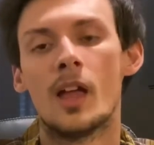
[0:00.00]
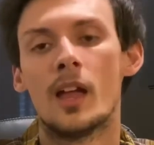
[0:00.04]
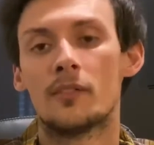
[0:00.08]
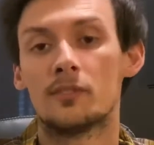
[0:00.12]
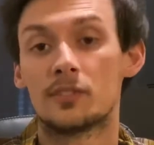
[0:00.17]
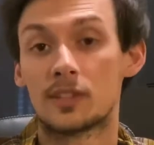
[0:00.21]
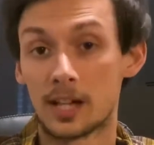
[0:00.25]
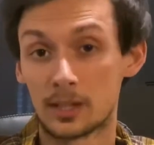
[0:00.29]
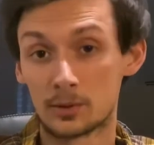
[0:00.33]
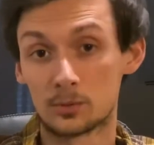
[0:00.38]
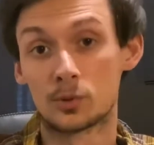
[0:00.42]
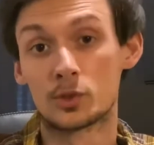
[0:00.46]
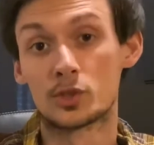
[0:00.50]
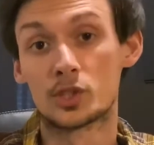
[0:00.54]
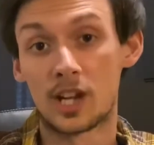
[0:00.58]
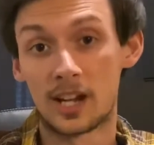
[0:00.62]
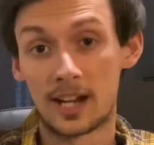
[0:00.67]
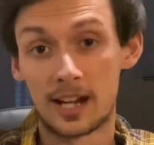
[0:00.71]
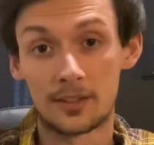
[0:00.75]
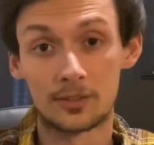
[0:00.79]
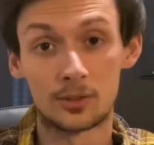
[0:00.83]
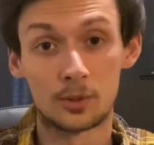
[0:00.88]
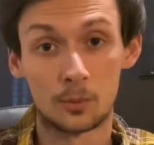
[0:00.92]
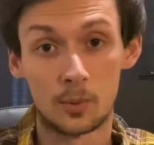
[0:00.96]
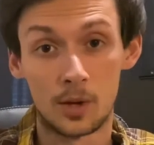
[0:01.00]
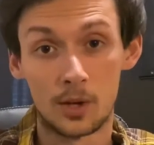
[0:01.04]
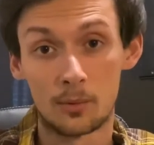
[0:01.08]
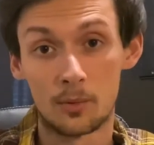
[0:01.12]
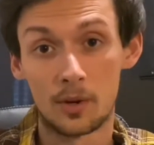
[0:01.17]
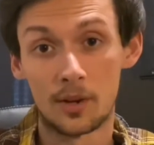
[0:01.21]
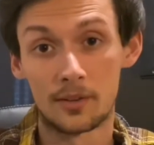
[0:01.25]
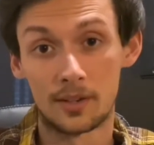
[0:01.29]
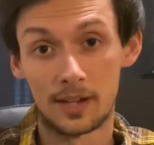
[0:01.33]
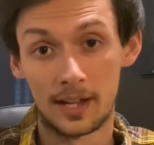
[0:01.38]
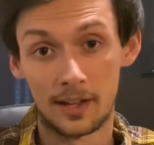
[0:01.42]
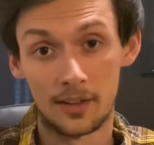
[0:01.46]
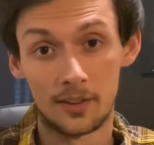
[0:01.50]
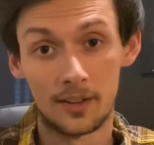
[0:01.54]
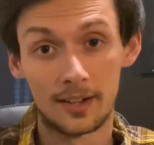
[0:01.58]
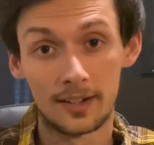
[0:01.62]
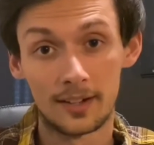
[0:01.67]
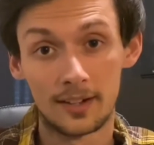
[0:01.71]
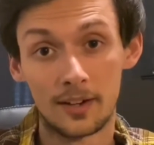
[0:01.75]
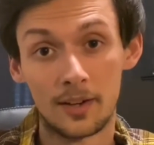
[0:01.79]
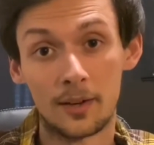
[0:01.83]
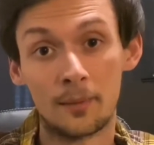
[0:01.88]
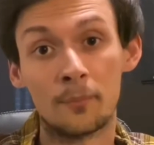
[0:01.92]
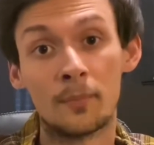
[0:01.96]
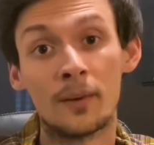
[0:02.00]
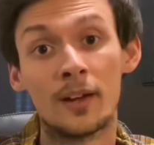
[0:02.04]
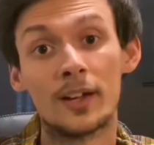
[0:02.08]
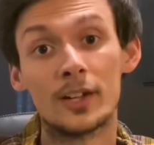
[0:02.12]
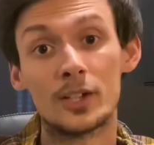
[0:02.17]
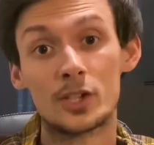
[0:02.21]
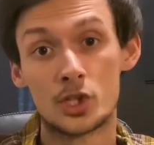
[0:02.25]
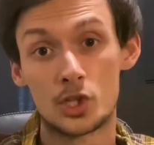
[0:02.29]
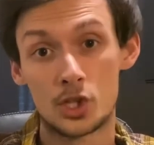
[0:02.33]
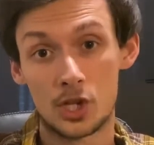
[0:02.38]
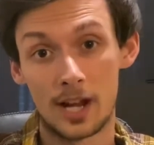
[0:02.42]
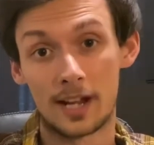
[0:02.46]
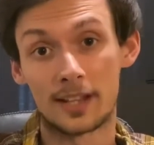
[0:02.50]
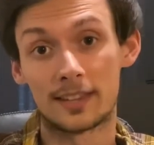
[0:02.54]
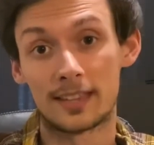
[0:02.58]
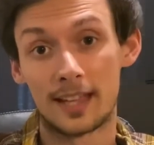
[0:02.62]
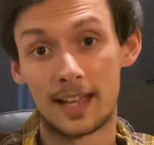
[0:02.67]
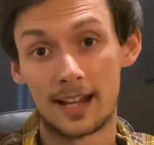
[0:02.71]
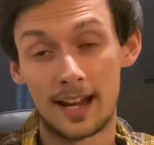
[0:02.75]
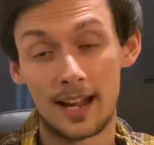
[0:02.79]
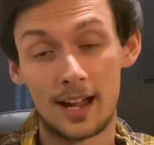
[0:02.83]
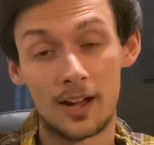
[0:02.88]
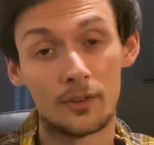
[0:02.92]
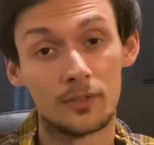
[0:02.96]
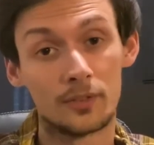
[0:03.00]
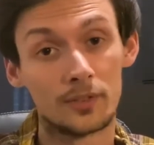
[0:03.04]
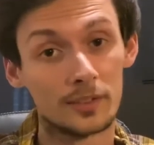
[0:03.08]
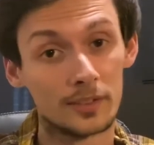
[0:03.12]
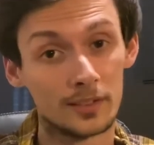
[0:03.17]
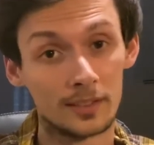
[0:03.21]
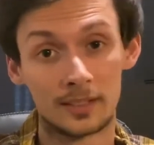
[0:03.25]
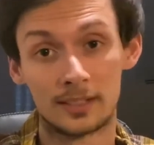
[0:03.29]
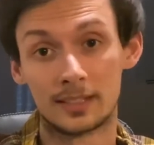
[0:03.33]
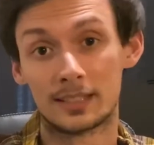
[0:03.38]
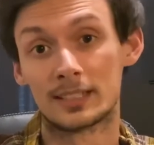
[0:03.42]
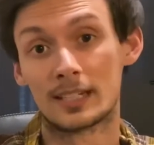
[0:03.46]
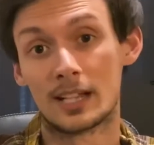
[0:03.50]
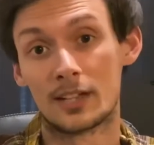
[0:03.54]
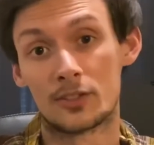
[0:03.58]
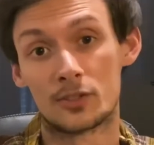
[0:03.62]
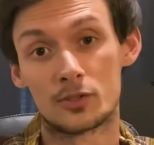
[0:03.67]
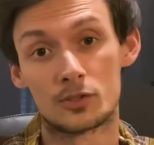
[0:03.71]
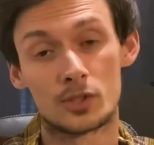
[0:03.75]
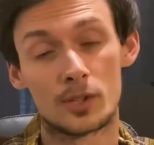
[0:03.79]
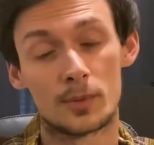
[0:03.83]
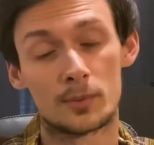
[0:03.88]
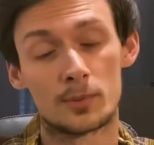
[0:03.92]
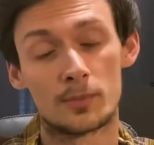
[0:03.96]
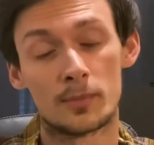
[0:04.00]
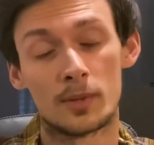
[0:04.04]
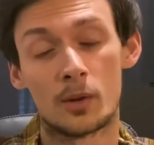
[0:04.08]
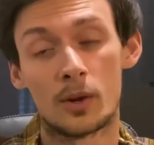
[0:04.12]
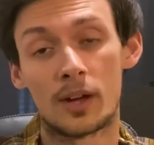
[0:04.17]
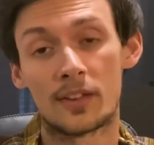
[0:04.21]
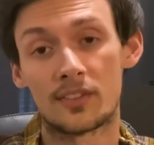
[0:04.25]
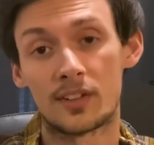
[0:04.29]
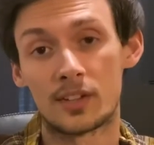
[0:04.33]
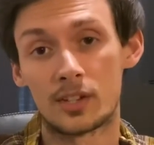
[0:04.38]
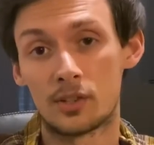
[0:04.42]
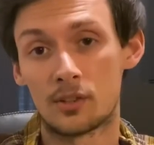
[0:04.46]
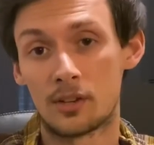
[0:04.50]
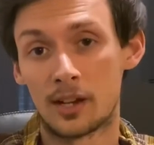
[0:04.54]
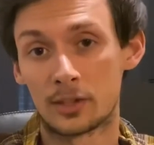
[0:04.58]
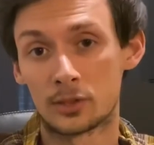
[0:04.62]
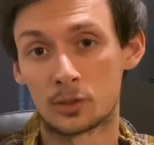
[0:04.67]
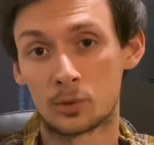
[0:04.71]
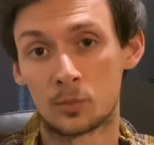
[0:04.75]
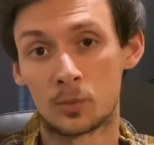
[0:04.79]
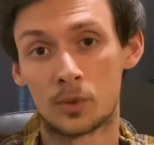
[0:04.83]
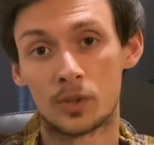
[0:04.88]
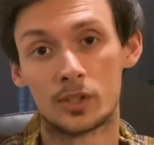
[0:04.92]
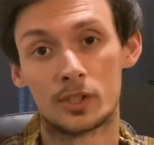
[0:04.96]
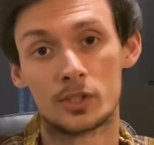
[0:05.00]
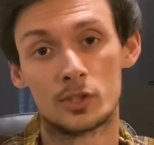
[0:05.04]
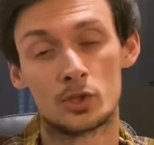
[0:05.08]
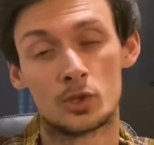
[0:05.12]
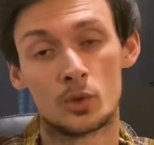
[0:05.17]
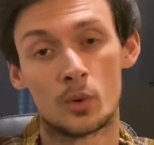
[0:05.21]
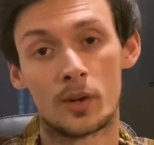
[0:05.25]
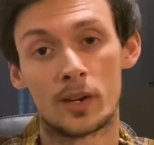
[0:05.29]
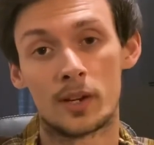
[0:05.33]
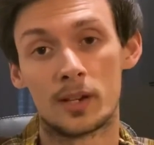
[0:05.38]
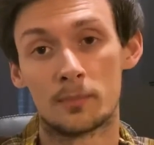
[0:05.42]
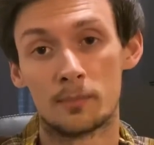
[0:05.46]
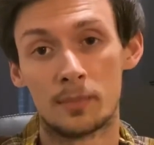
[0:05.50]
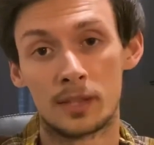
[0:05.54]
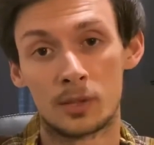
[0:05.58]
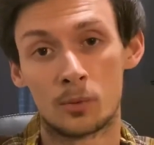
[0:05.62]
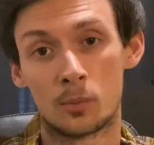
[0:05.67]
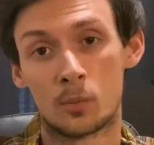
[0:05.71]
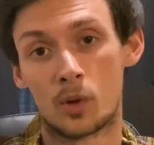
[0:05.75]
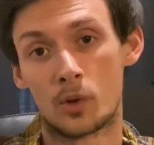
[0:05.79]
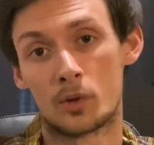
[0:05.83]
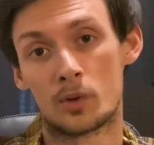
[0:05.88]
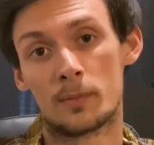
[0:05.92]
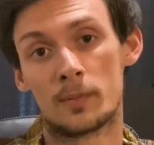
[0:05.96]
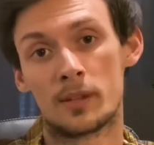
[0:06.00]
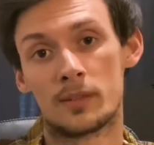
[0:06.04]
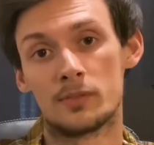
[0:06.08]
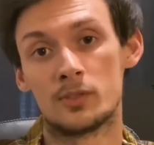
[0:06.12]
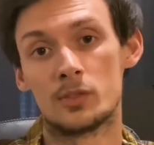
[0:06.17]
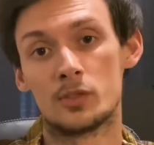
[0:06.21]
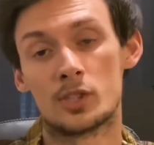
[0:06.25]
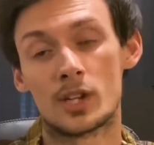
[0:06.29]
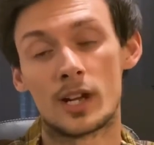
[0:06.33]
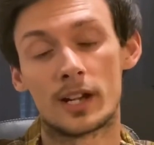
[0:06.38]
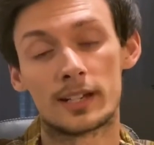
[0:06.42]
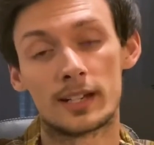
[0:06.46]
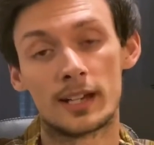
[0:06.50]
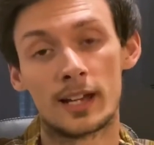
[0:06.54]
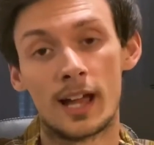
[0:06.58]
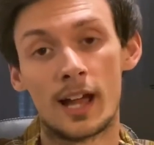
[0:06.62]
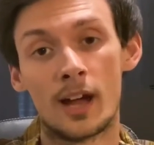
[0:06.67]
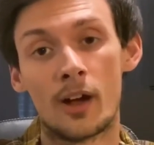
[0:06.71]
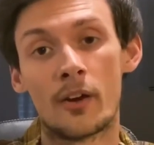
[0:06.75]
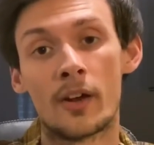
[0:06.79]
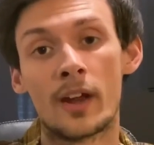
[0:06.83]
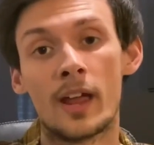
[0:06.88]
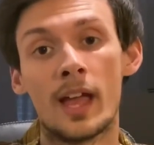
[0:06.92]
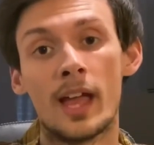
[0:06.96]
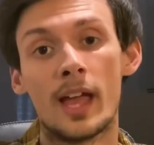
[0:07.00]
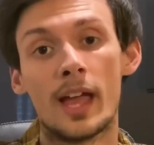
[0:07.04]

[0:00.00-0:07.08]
If you guys want to check out the Runaround to Hell I Come, check that out. Links down in the description below. I think you guys will really enjoy it. It'd mean the world to me if you checked it out.